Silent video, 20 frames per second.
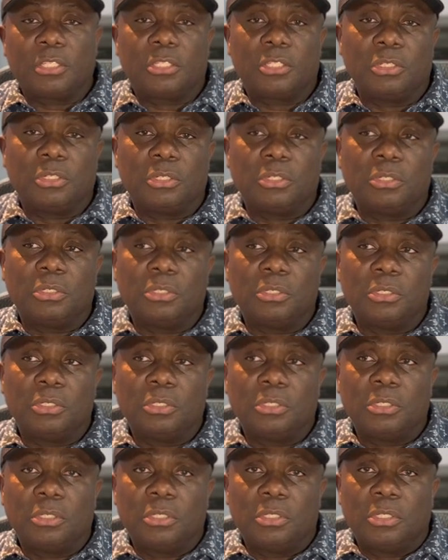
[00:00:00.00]
to,
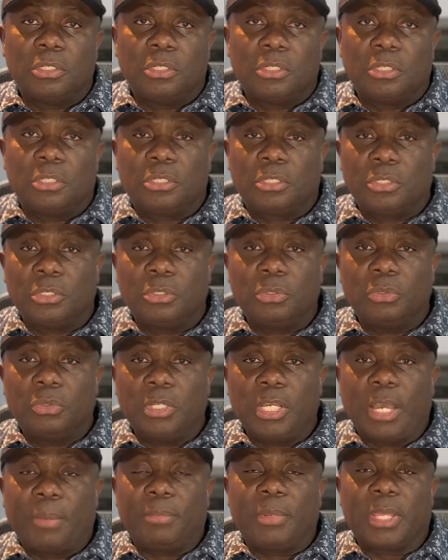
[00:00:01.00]
to do
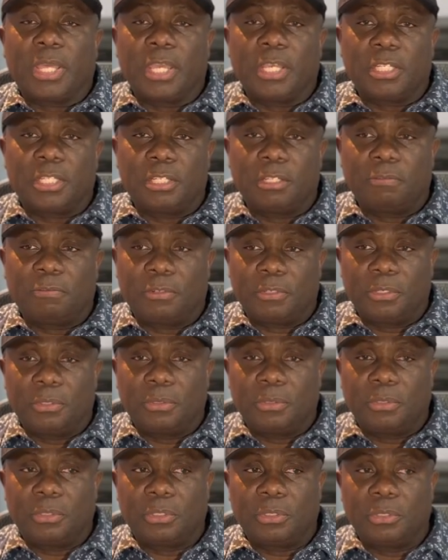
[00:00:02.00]
the application for
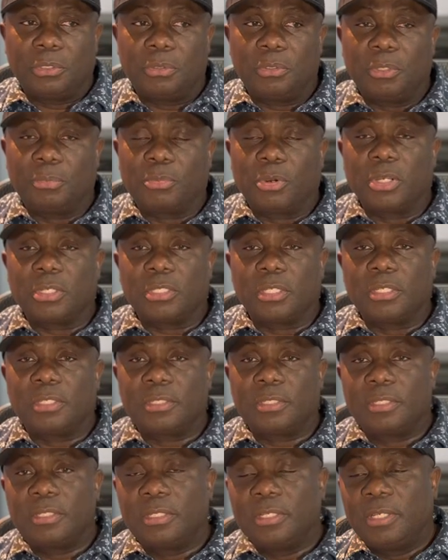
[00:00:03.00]
you, to do the
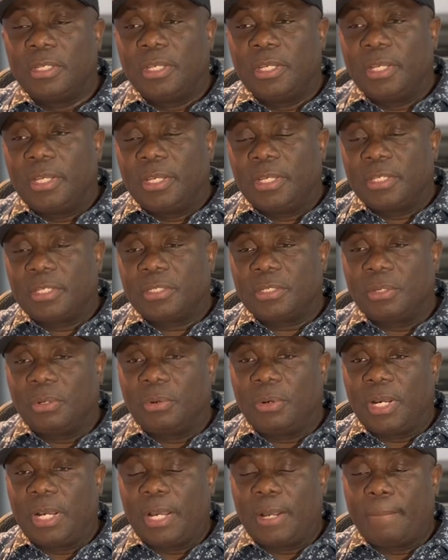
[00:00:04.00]
process.
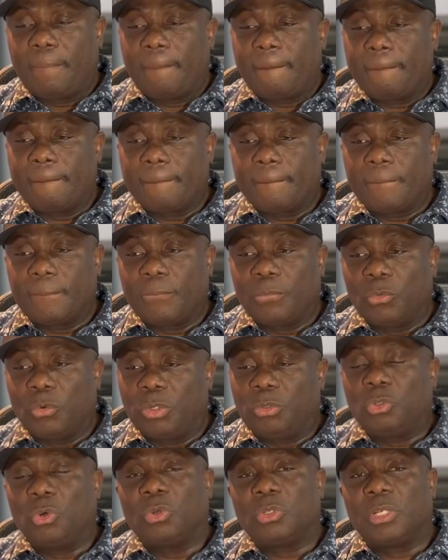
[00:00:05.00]
So um,
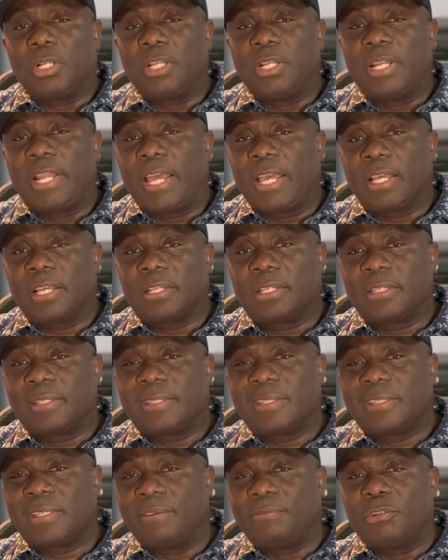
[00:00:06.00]
would total like
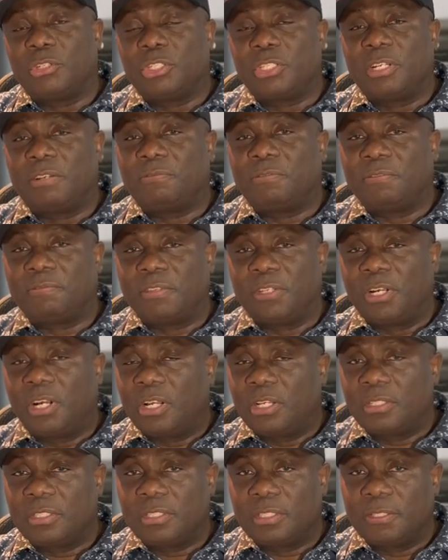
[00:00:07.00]

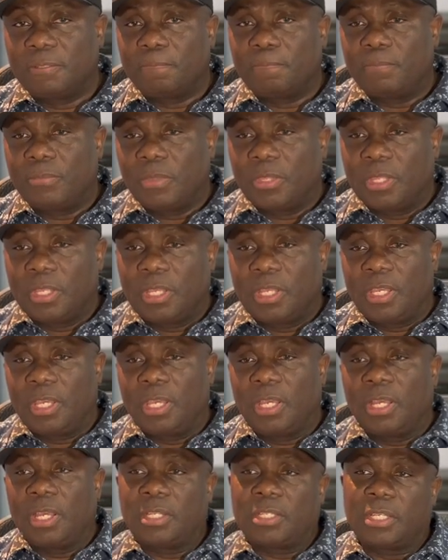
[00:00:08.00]
$750
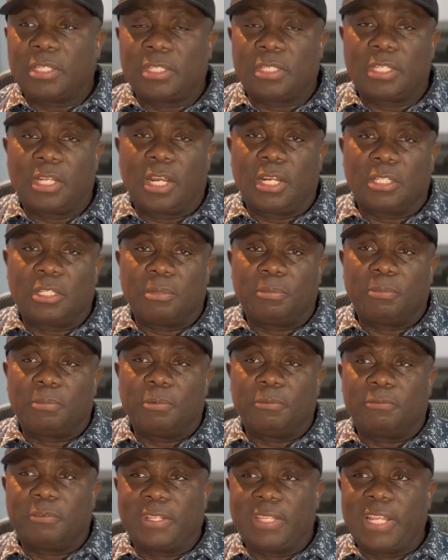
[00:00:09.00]
as a startup
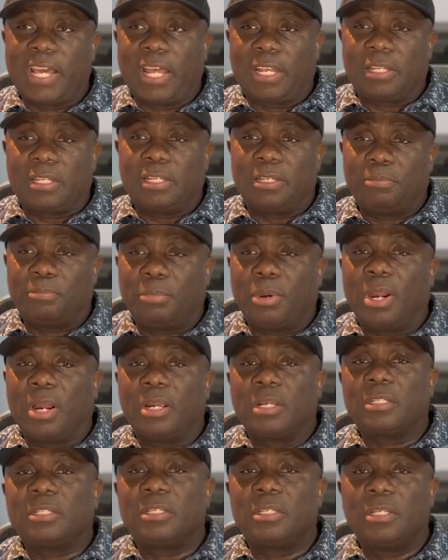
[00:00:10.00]
for that
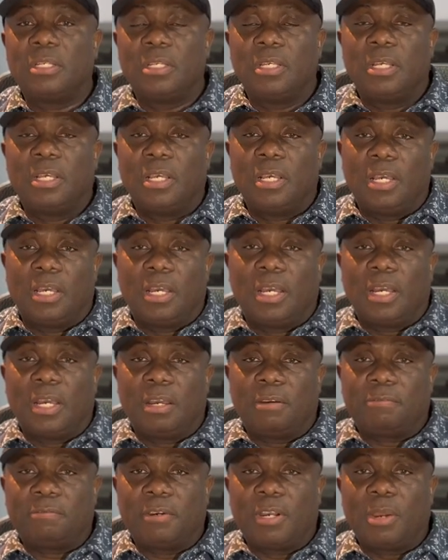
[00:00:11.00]
part
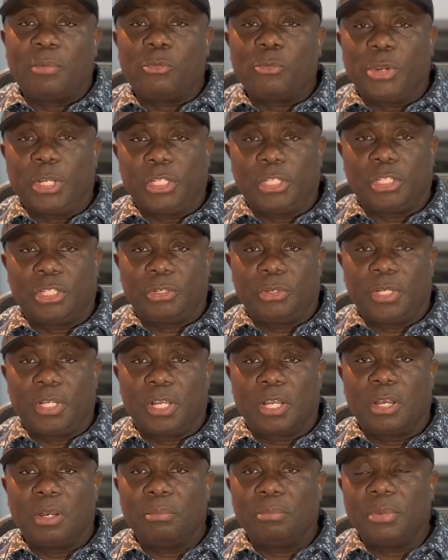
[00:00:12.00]
uh, of registering
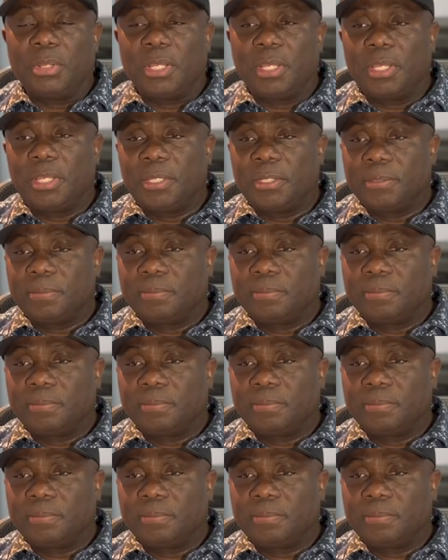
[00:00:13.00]
a company.